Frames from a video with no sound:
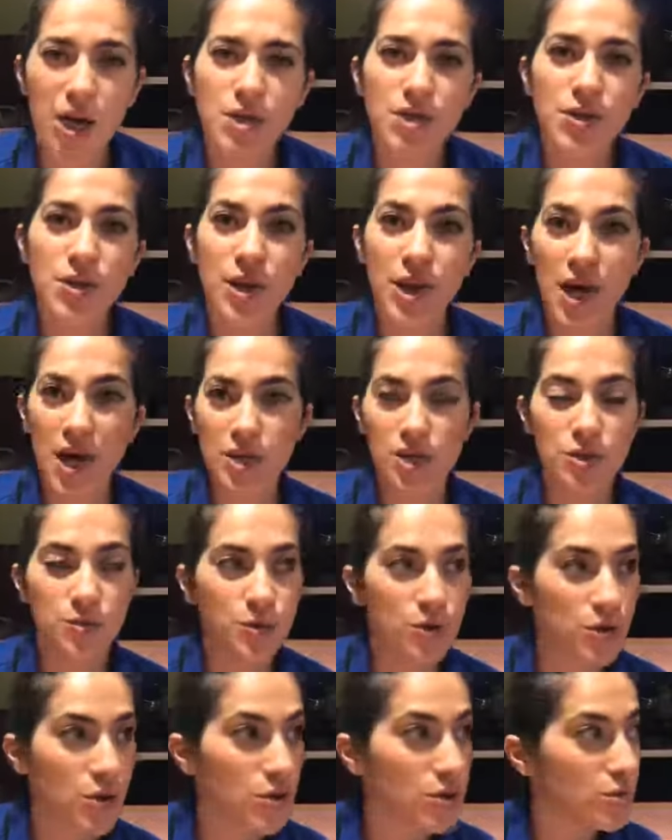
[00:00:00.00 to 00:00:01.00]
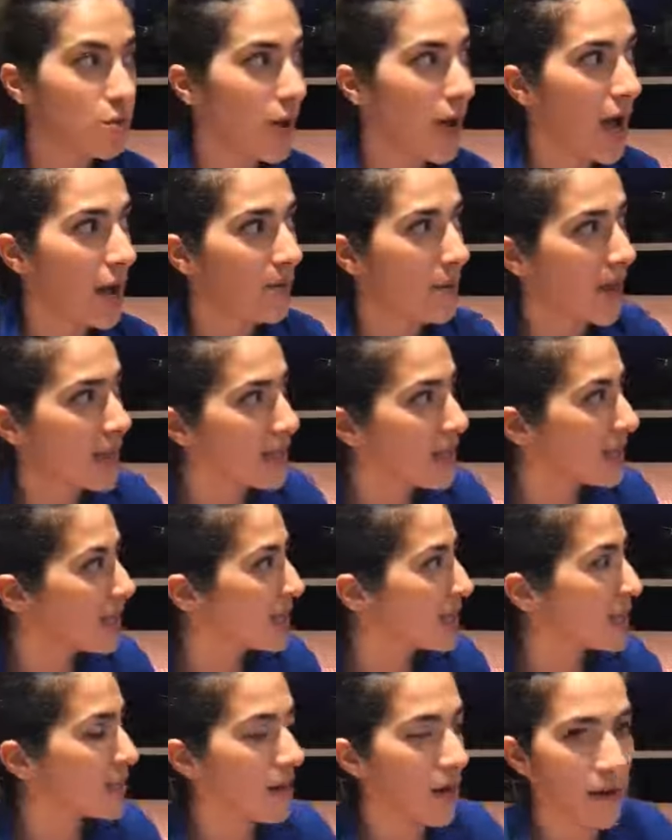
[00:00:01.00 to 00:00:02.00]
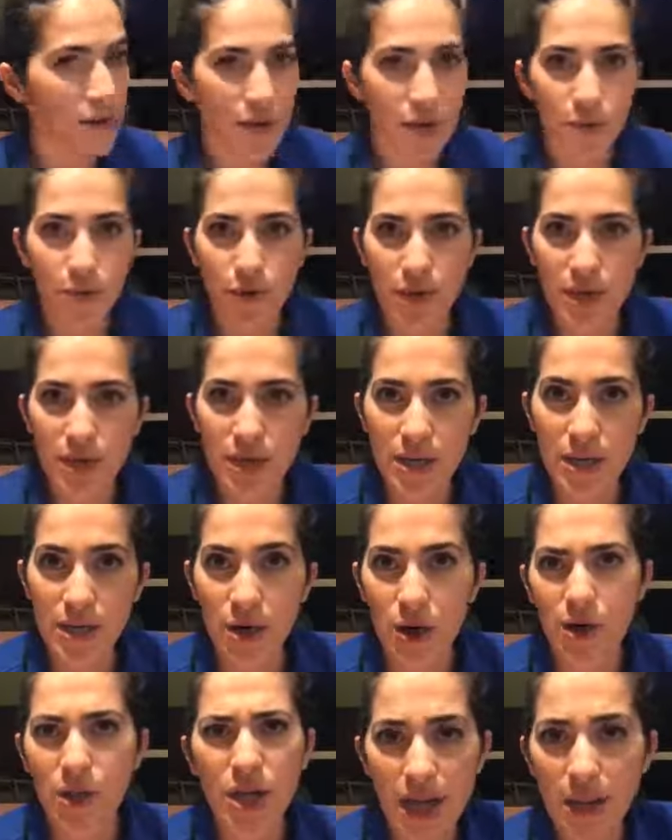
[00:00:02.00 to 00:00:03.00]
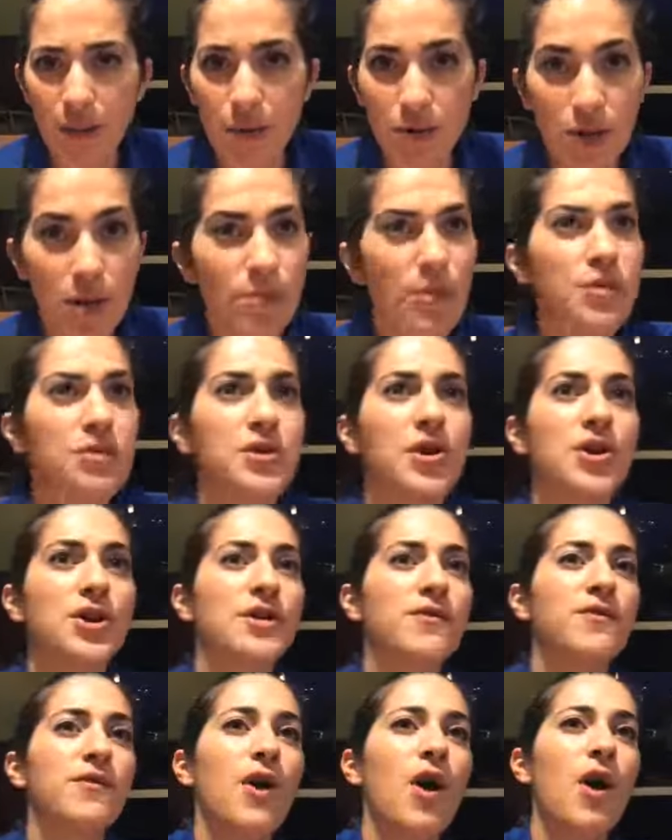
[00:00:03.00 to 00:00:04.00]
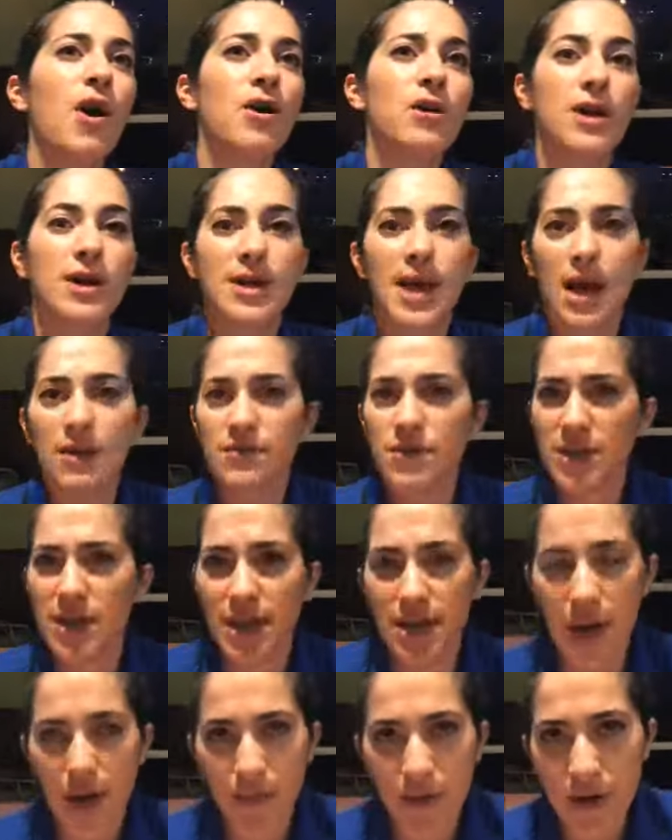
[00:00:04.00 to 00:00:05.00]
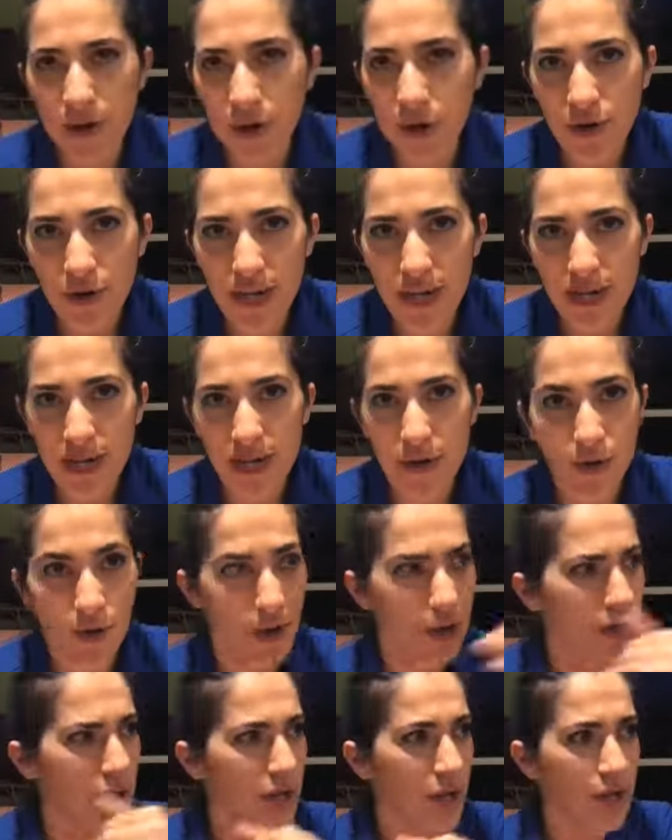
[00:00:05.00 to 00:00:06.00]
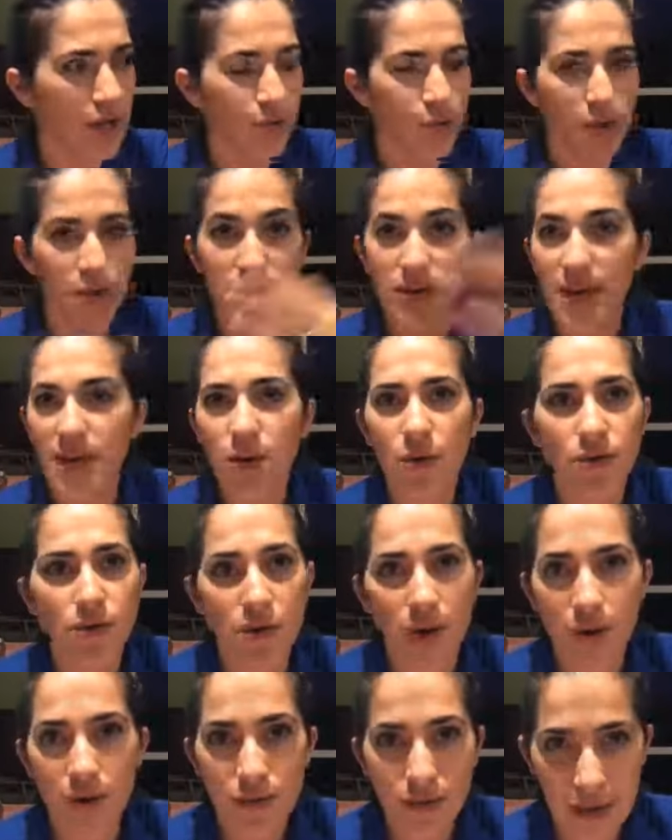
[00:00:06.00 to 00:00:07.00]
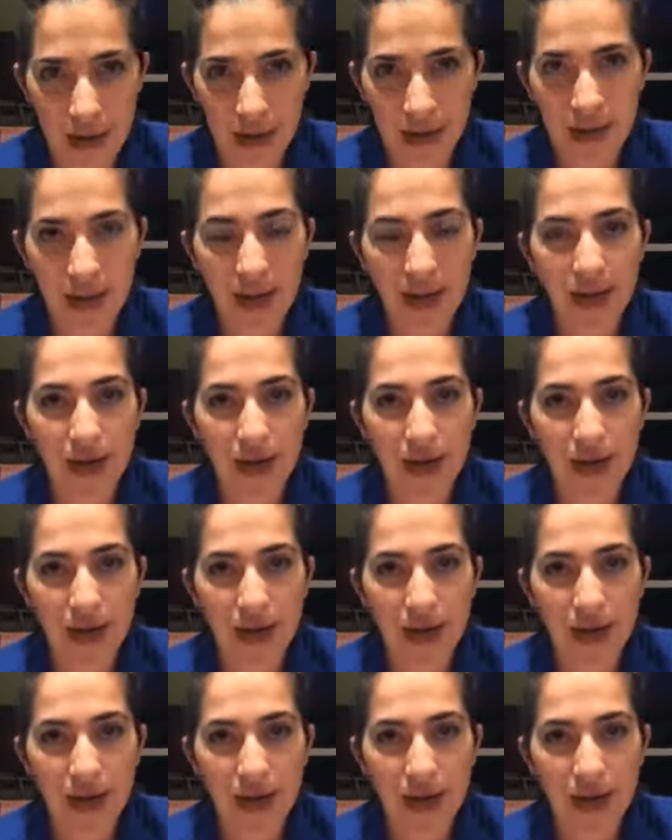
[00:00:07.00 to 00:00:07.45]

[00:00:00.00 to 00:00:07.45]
So the customer knows, well, am I getting it? Are they bringing it? Are they table number 34 and I have to get up and go get it? Or are they gonna bring, they don't know, right?